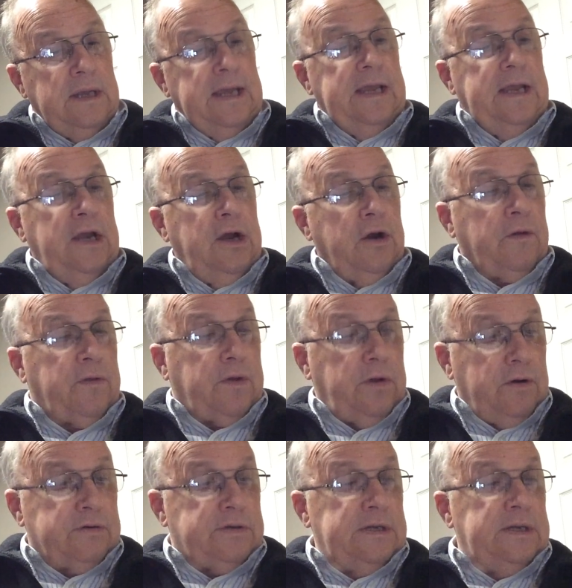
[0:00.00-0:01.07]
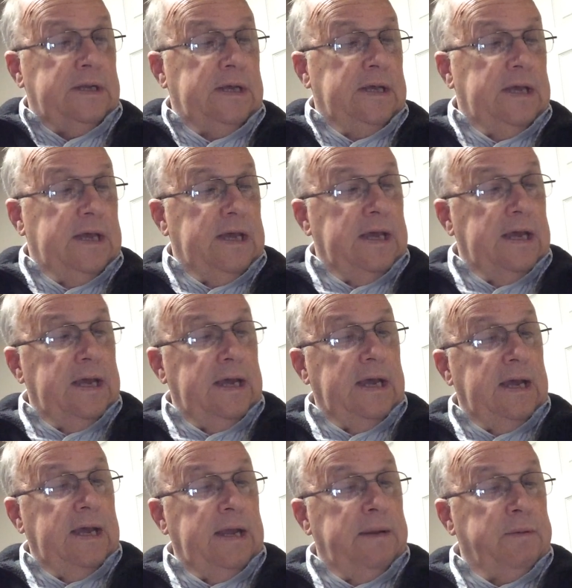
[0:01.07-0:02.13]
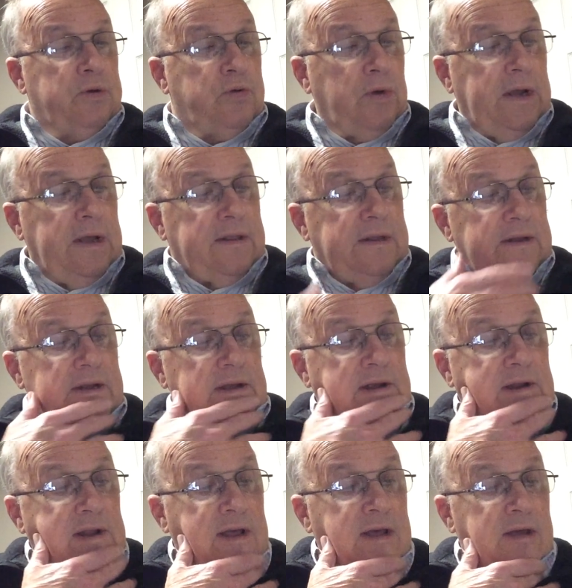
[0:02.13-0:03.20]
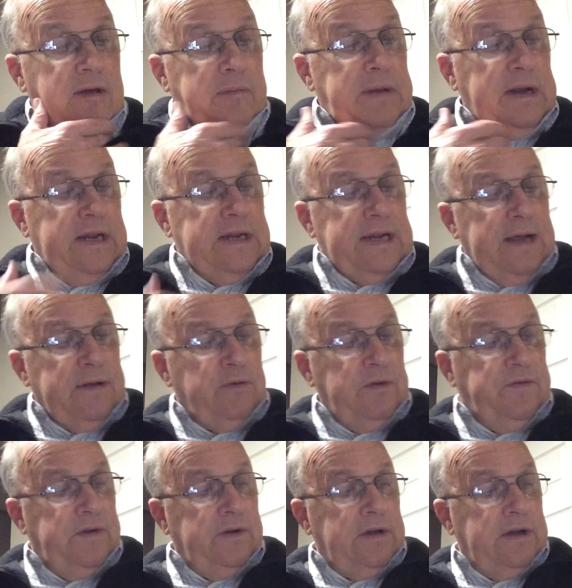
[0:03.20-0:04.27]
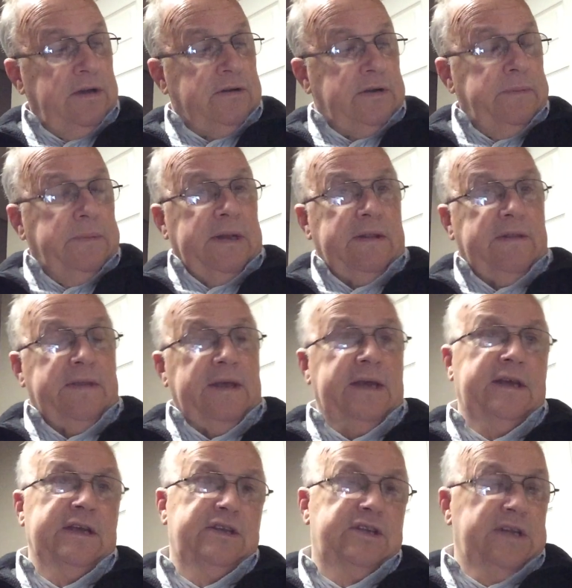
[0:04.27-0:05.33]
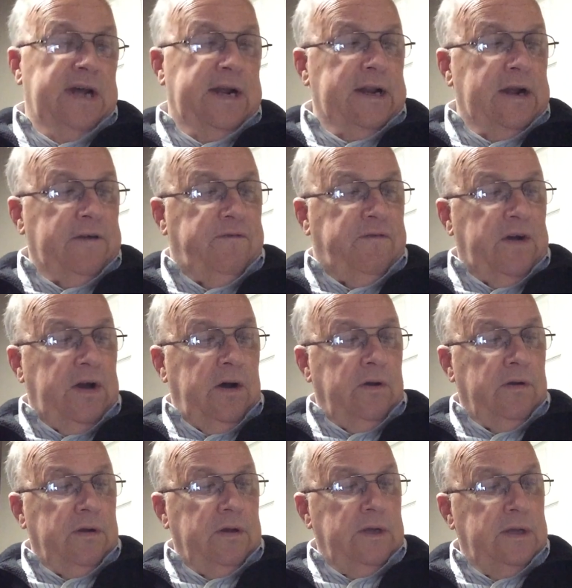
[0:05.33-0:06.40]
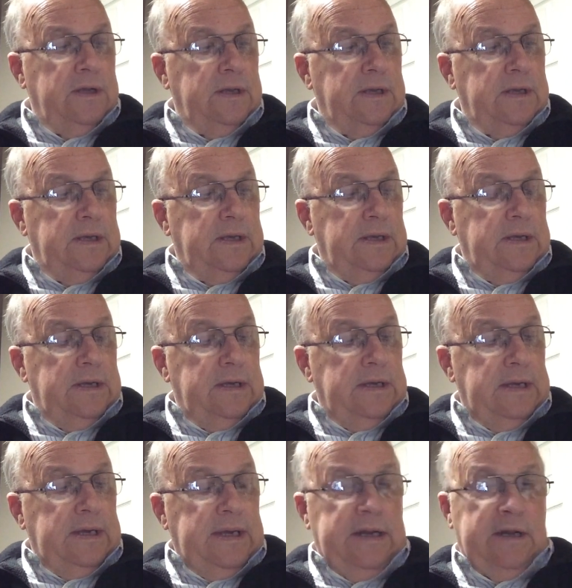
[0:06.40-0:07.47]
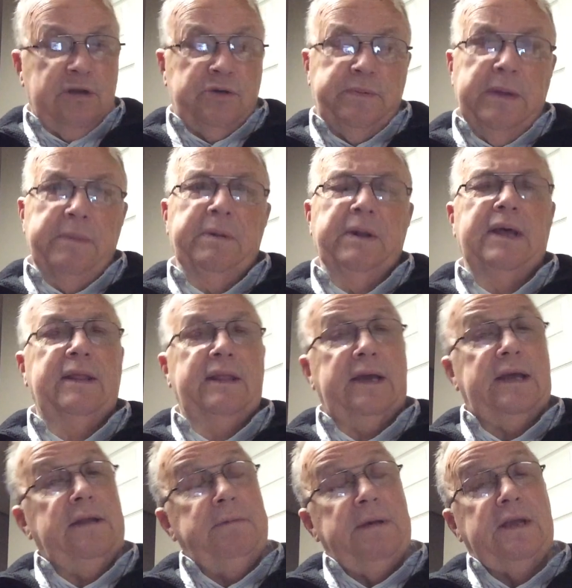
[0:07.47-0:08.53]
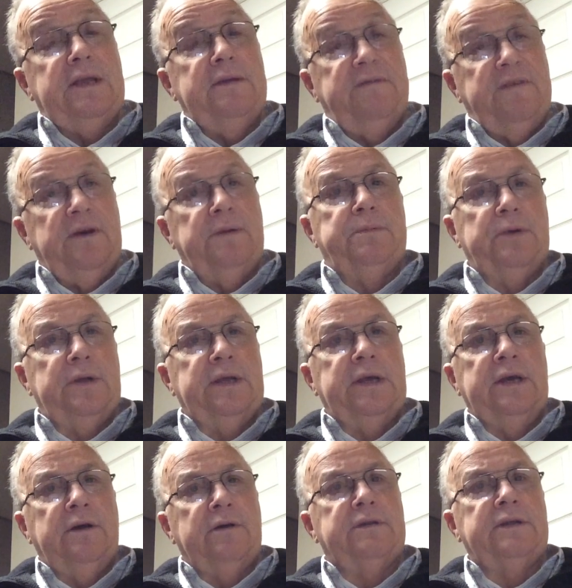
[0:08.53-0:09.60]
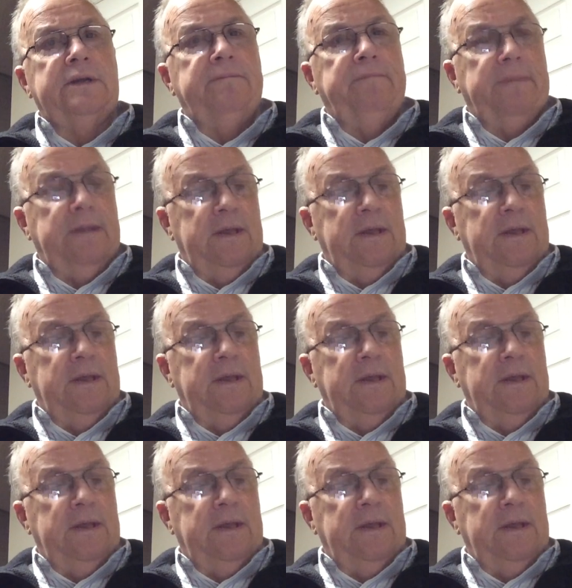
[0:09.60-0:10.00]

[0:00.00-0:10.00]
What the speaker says: He heareth cursing and betrayeth it. Many times we feel guilty about the thing. It's not our fault. And there's people that can make you feel pretty guilty